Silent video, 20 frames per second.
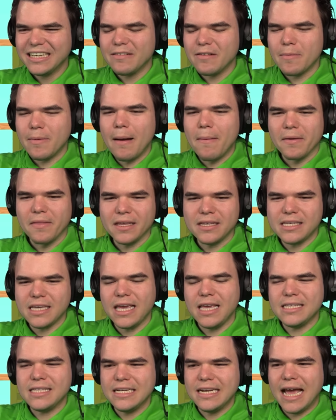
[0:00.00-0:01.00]
Uh, Remember, off this
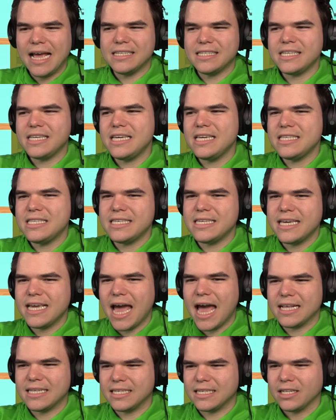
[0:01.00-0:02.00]
camera. isn't as easy
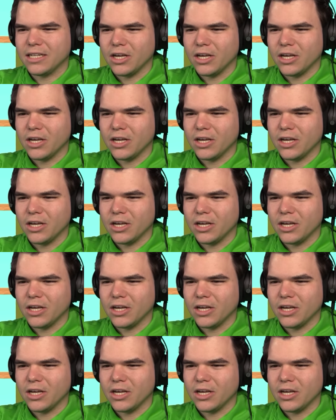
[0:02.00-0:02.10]
as it